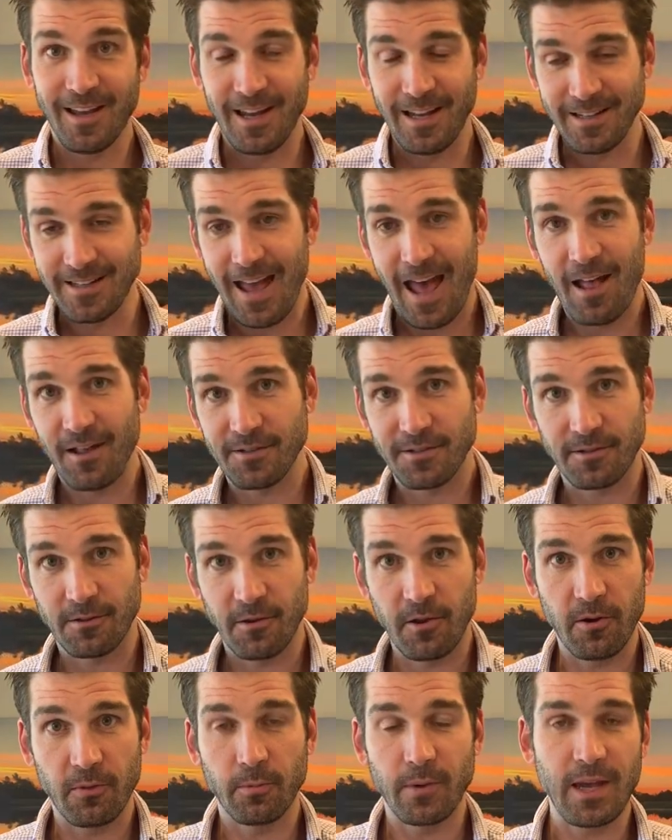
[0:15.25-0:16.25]
in Dallas
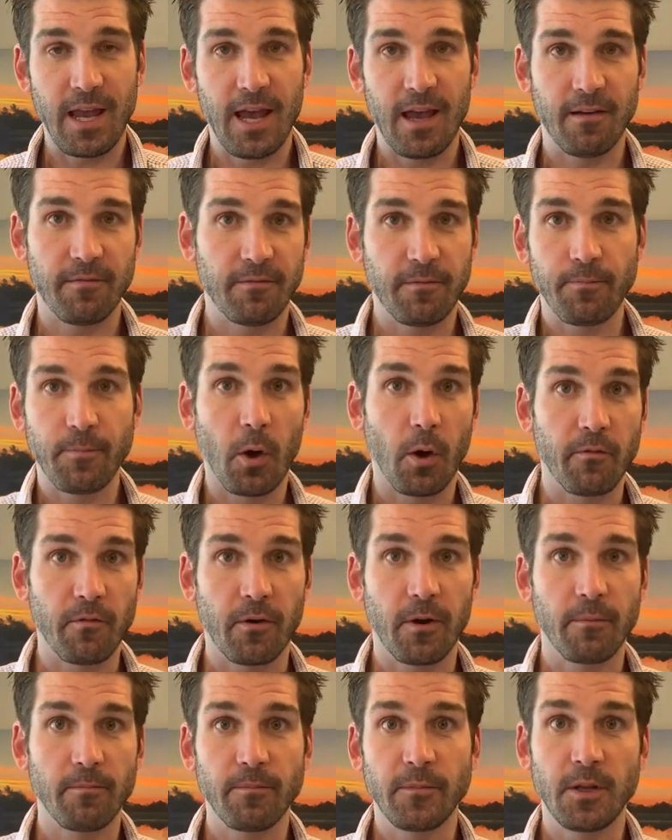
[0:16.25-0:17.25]
alone, we have
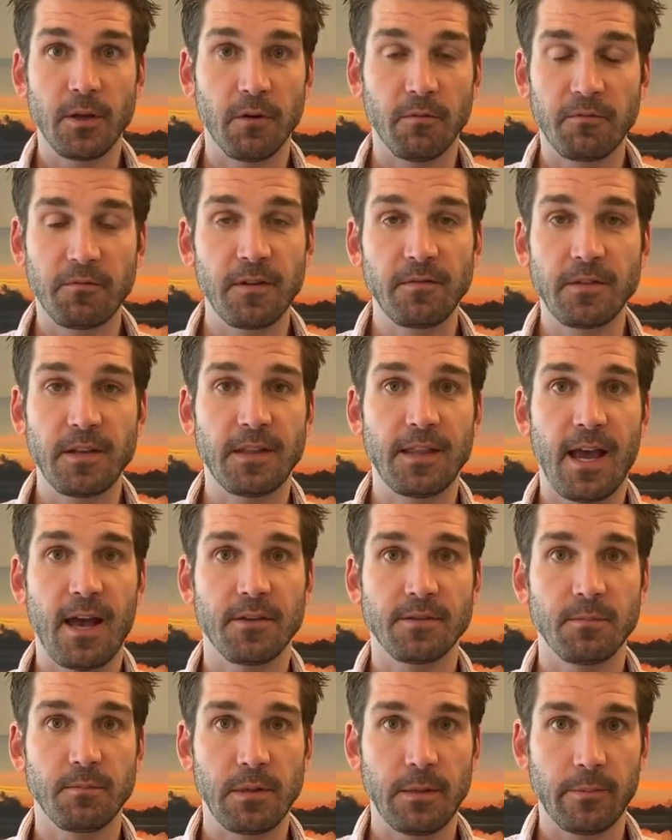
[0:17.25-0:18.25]
over you know
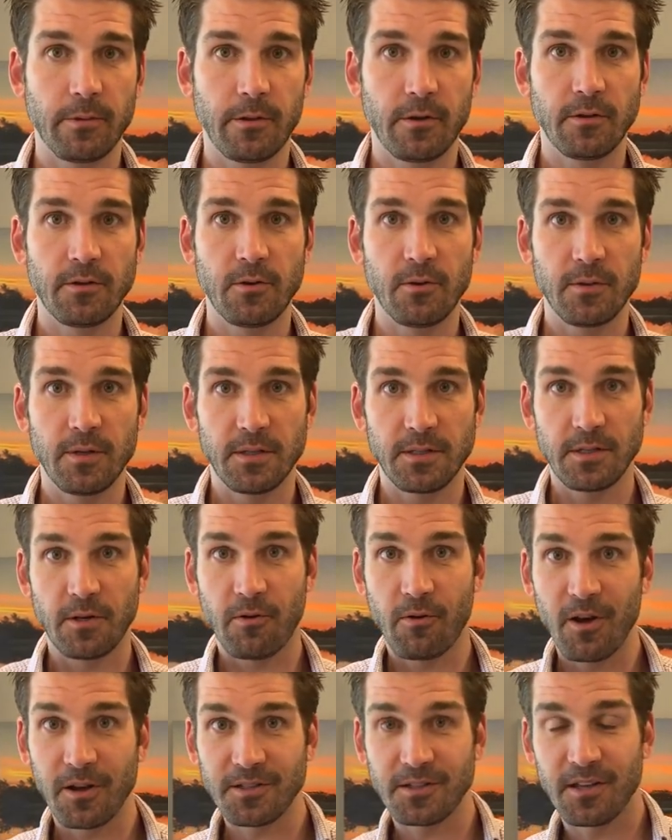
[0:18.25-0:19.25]
50,000 people that are doing this.
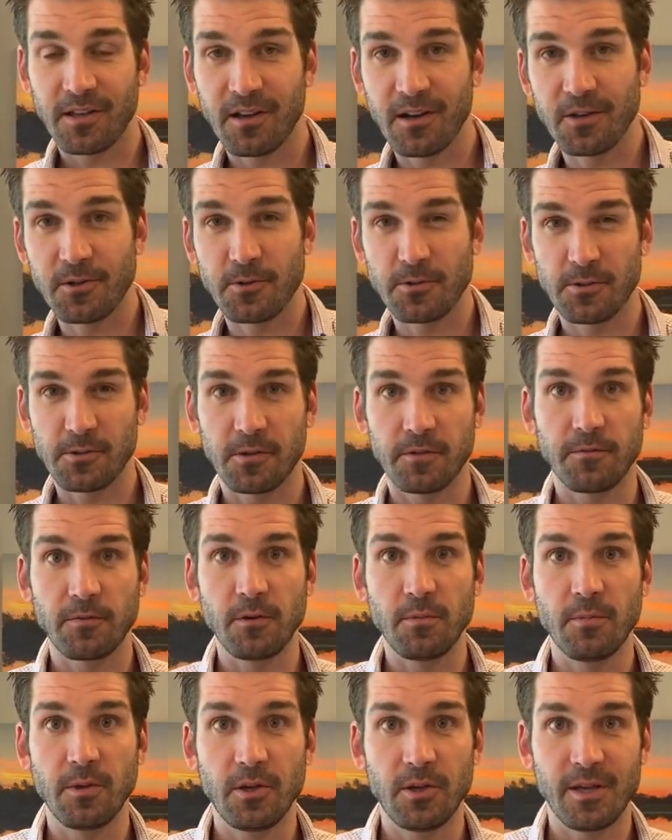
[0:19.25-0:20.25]
Across the country, there's a
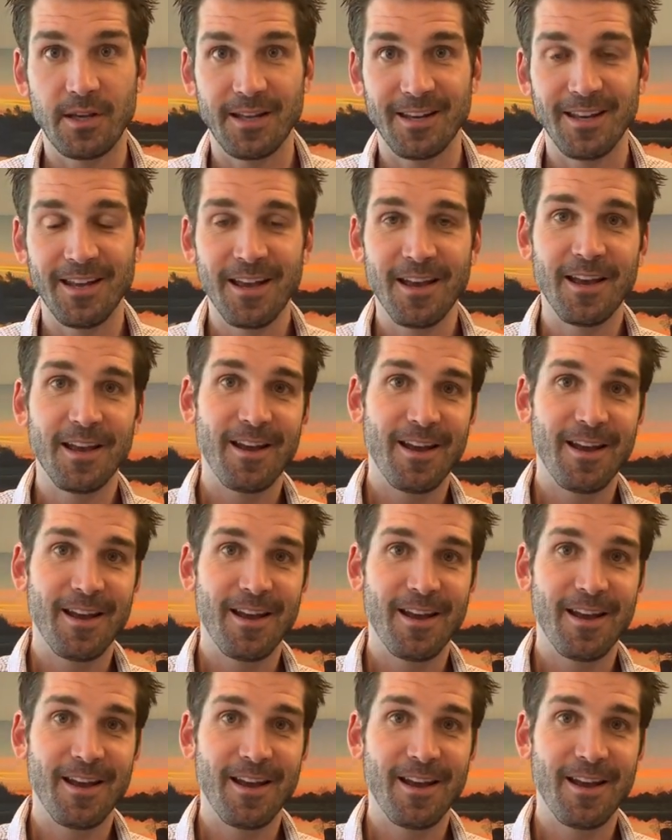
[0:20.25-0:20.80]
few million.